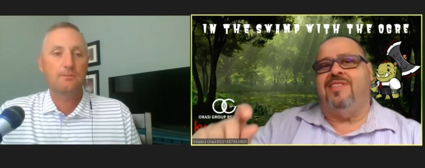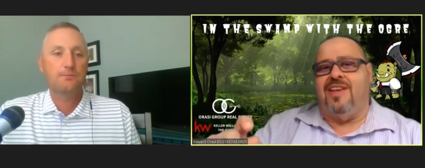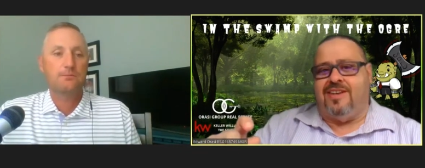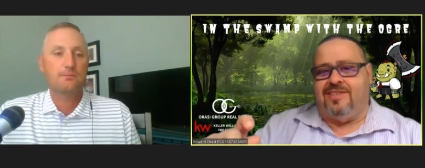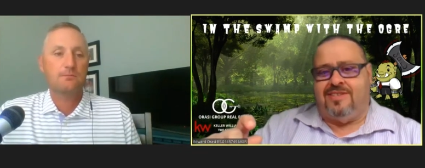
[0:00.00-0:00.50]

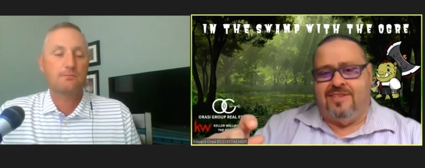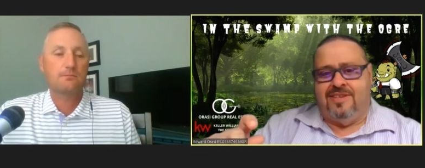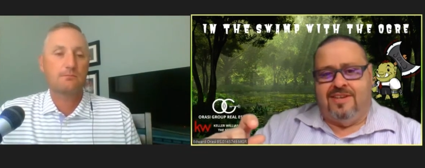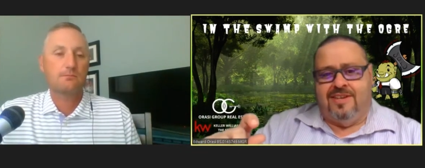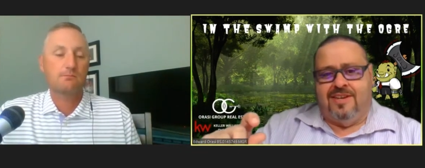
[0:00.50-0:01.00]
Speaker 1: this,
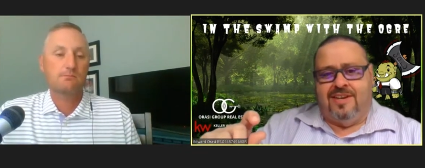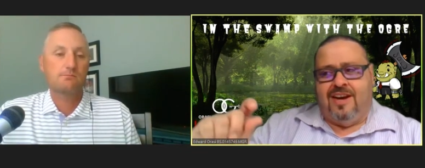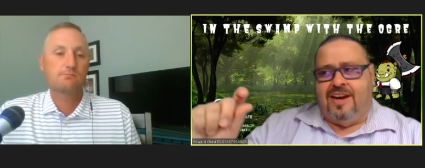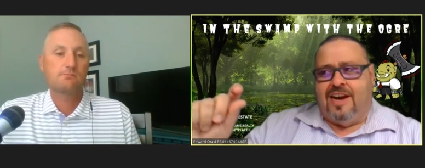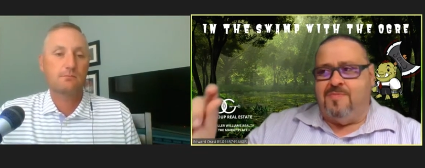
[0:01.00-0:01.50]

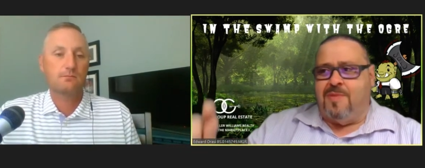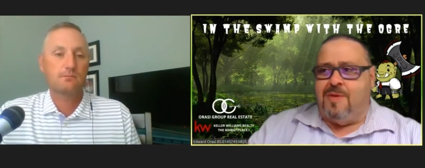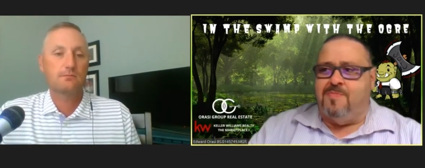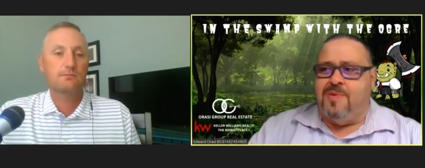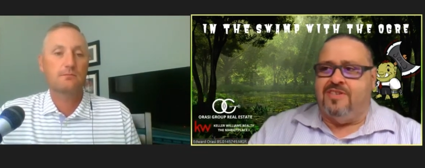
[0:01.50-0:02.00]
in
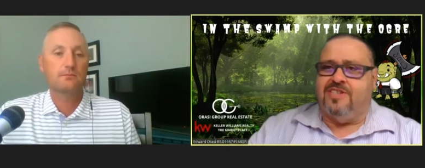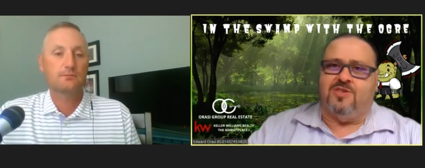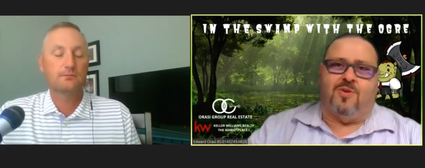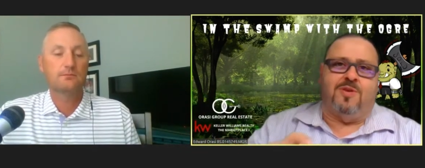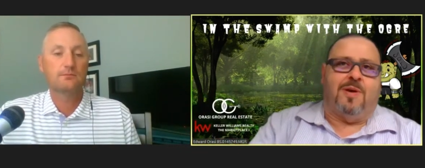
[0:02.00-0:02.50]
my
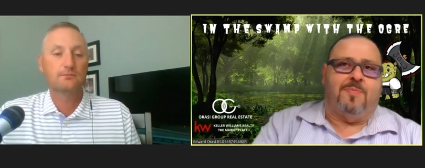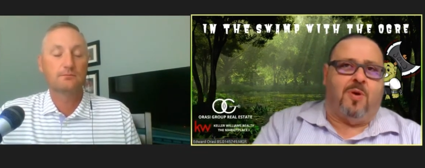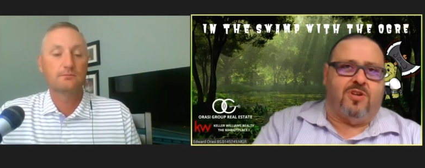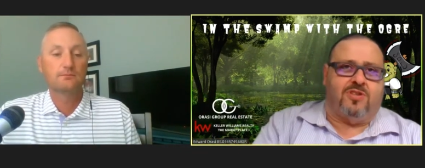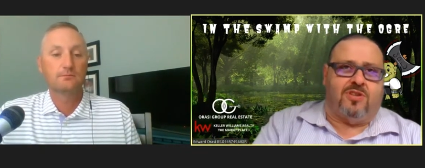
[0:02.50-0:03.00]
business or in my
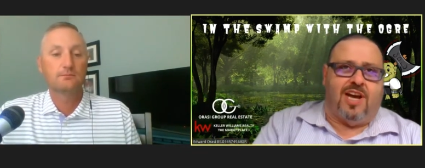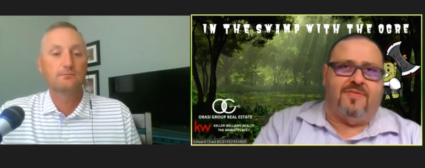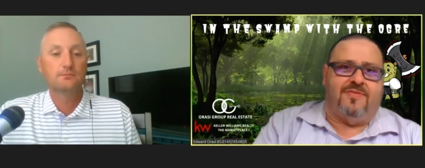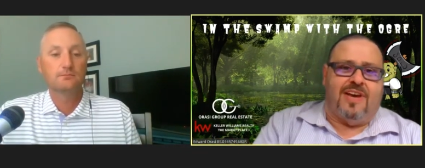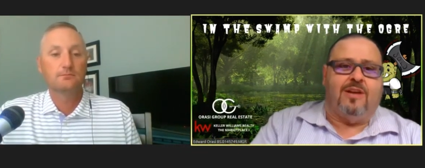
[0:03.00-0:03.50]
personal
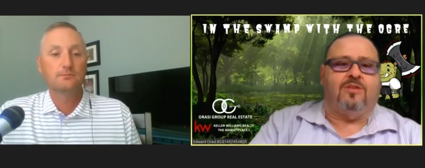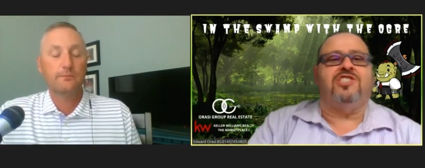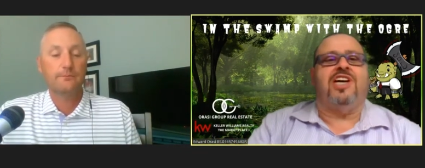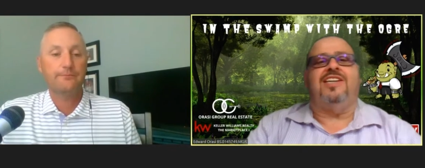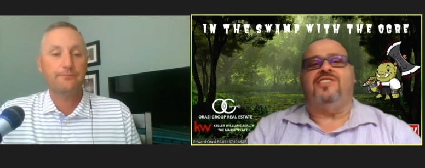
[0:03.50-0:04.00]
life, it'll
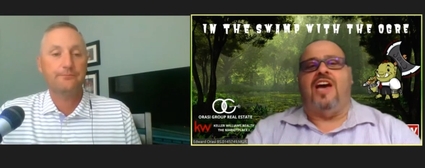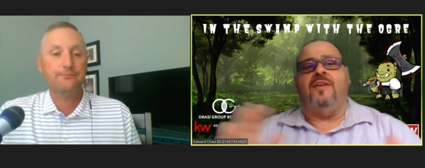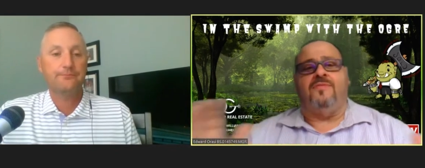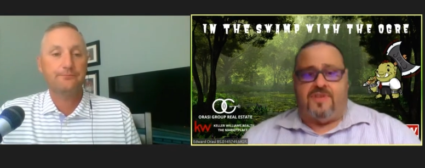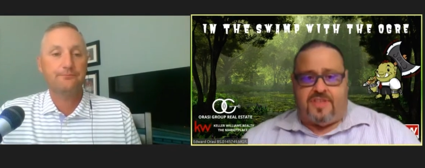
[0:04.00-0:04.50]
change
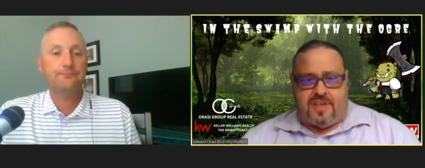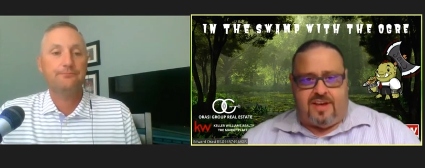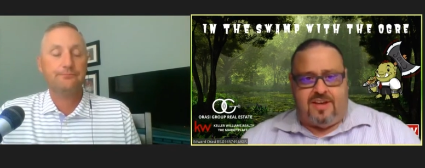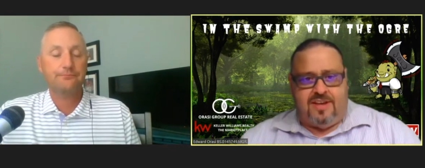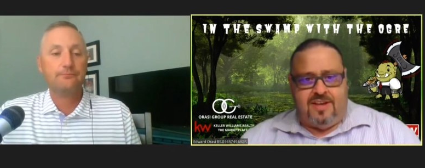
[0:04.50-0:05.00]

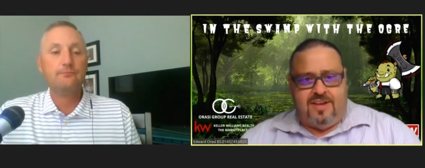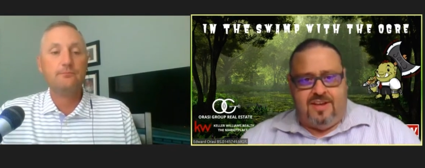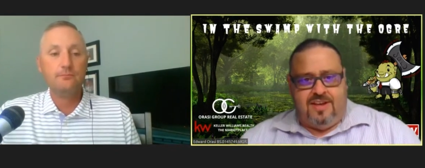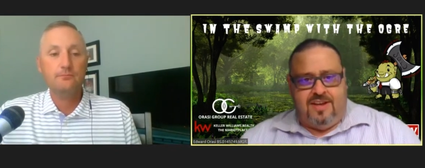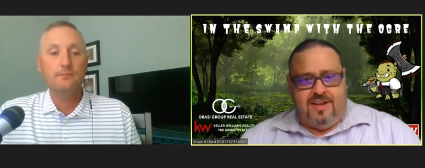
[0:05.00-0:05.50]
everything.
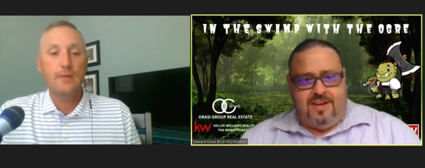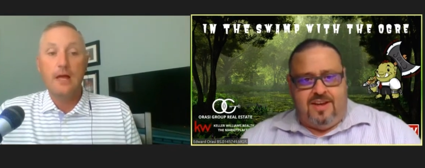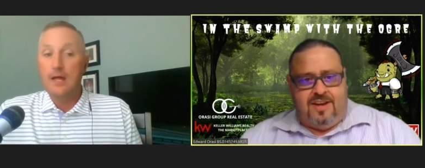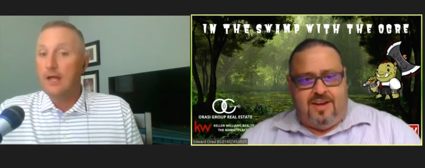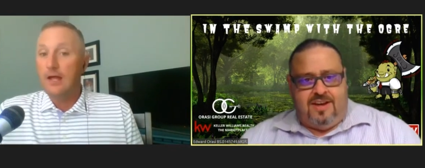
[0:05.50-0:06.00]

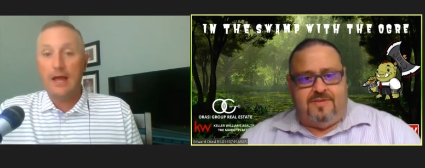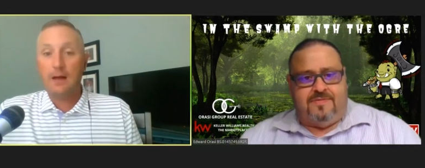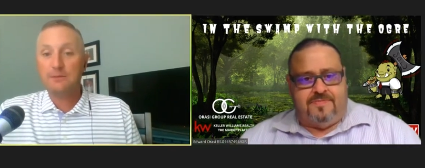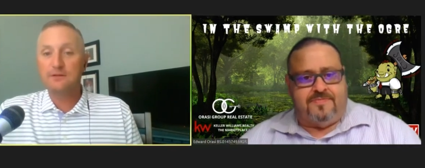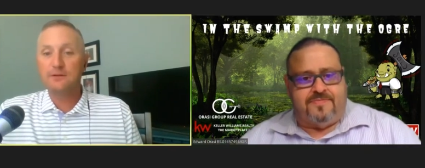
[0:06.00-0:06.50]

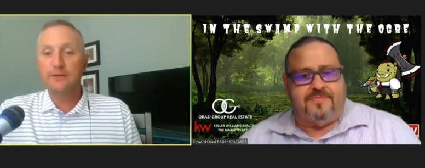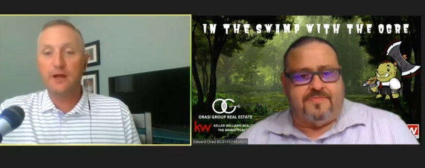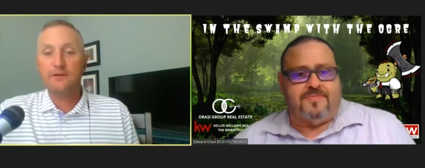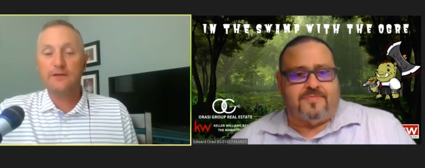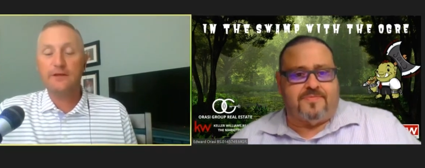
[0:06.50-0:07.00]
Speaker 2: Absolutely.
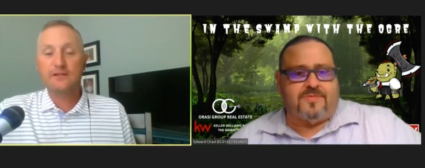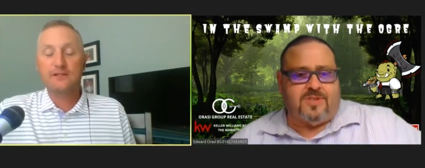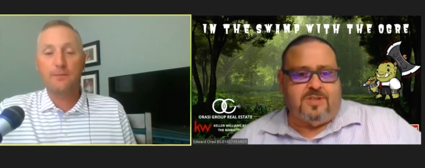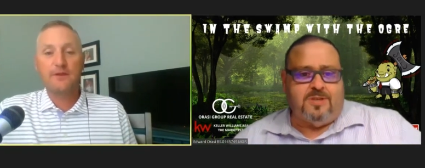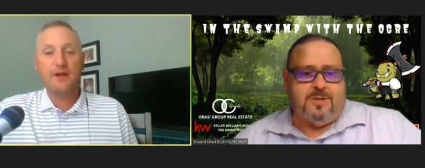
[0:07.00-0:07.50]
I'll tell you
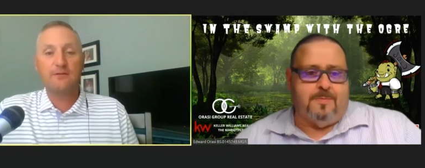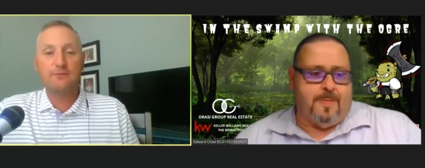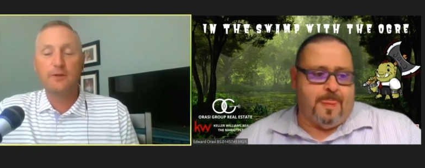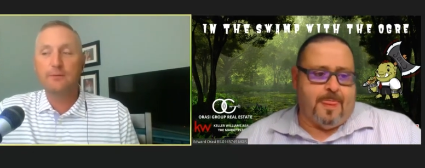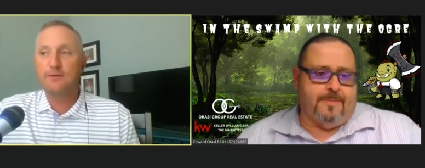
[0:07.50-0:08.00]
something I've
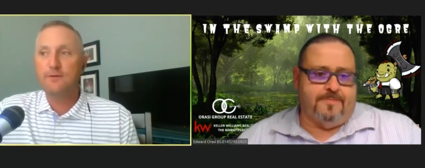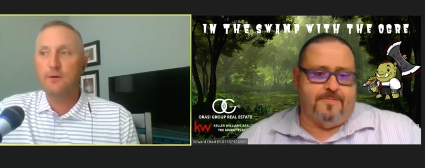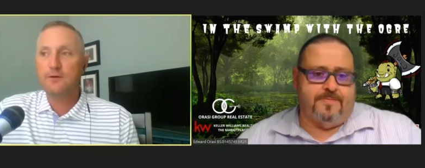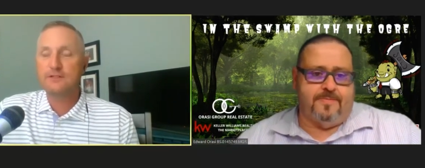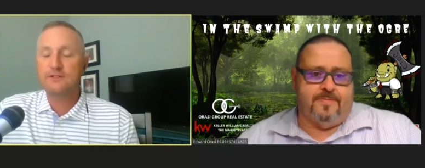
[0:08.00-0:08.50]
really been
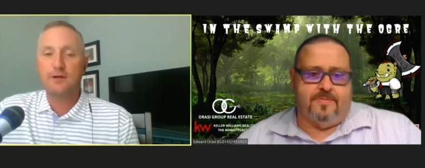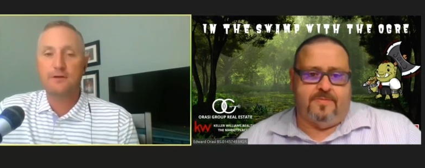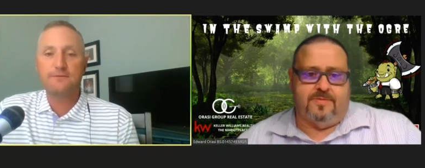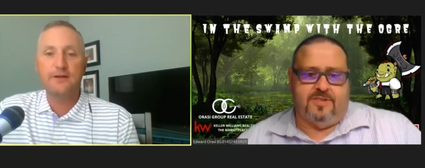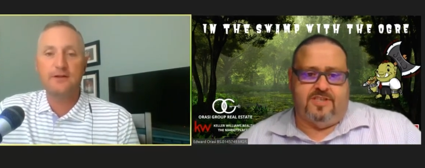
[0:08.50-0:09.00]
focused on. A
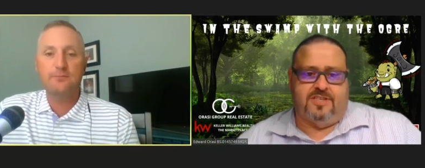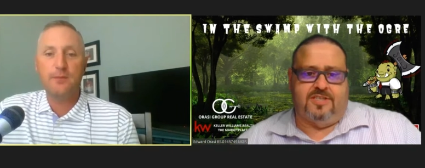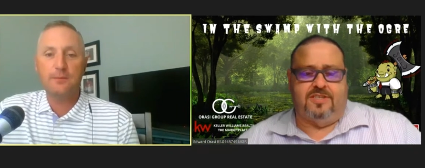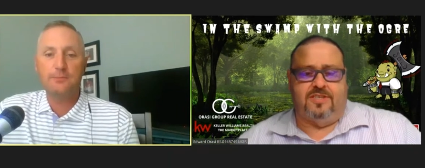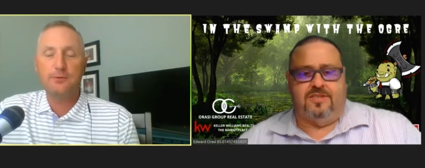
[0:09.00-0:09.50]
friend of
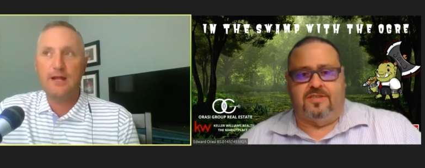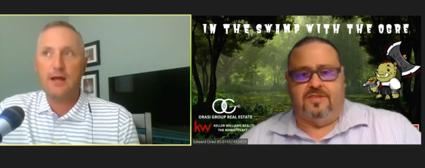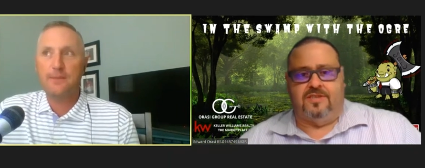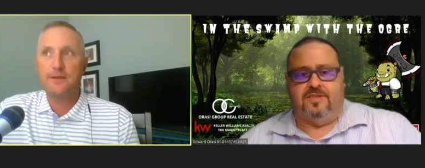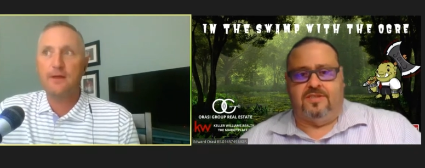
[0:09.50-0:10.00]
mine put
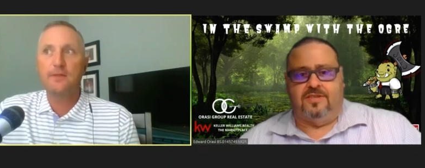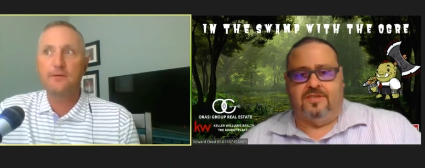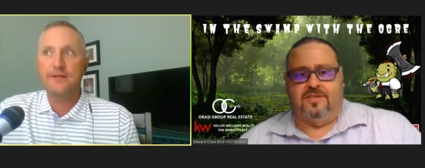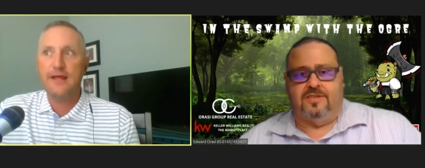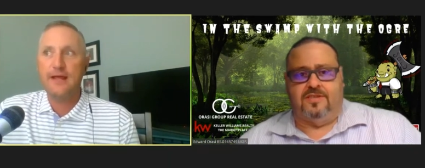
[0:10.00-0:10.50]
out the other
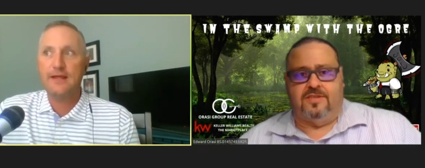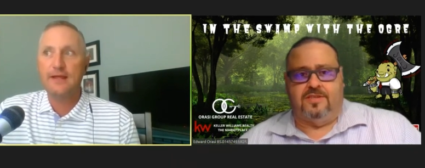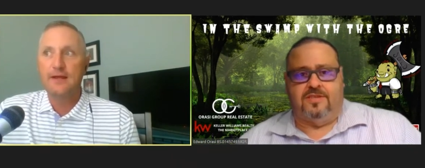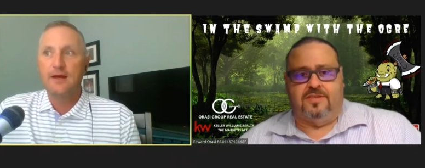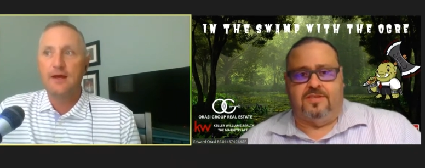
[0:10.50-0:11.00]
day,
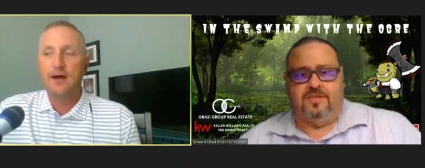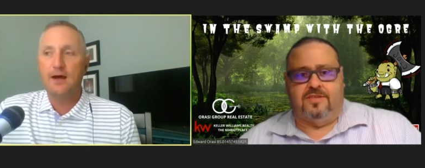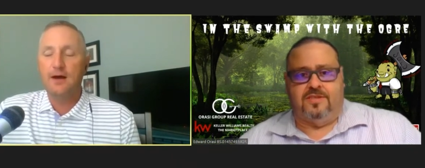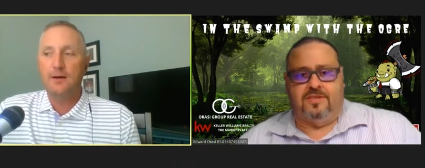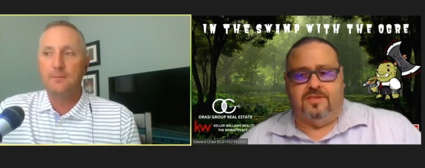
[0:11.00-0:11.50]

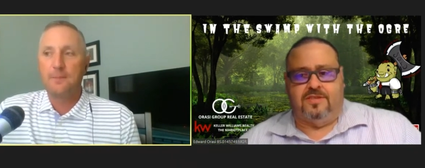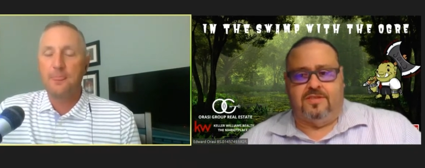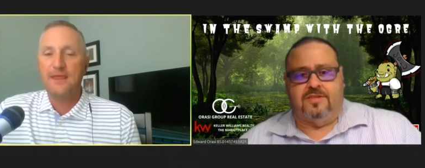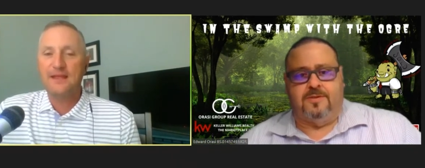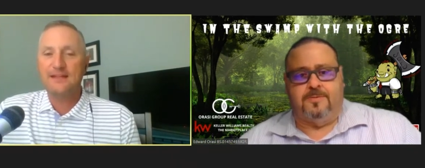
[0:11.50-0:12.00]
um, it